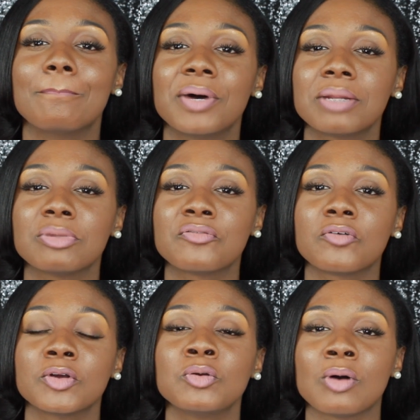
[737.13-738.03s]
But
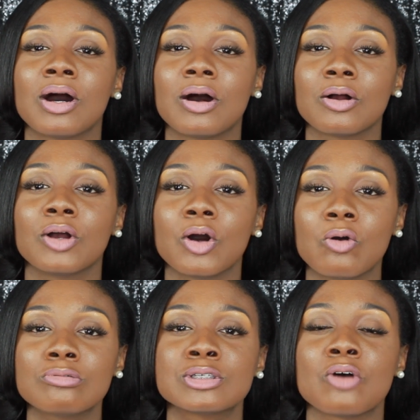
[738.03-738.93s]
before you all
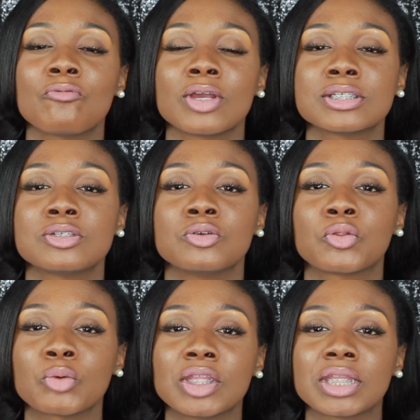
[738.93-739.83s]
go, don't forget to do
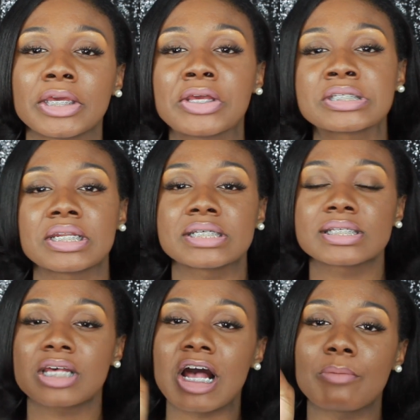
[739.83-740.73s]
3 things, and
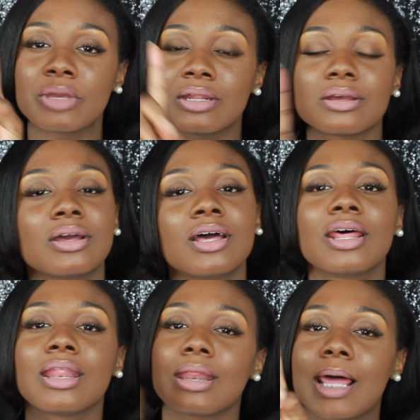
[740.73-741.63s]
that's comment,
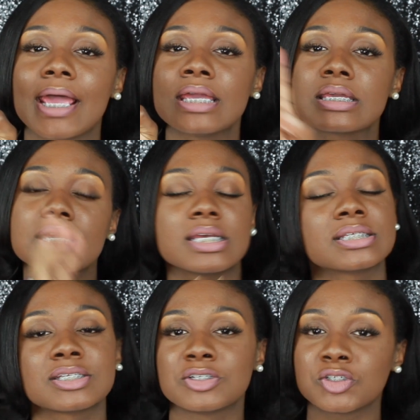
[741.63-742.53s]
like,
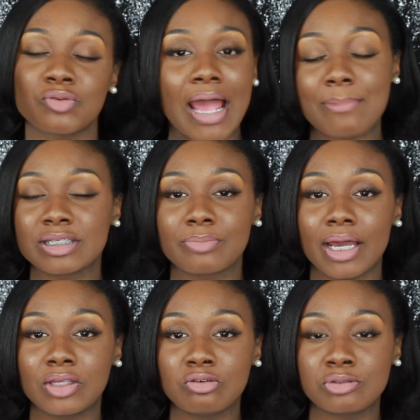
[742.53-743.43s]
and subscribe to
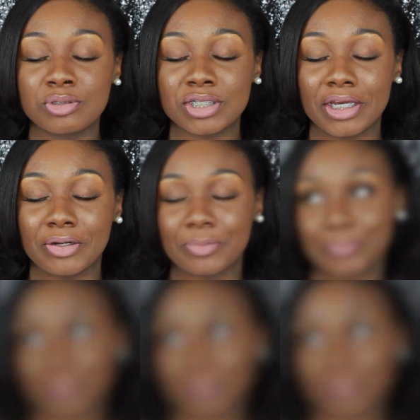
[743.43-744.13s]
my YouTube channel.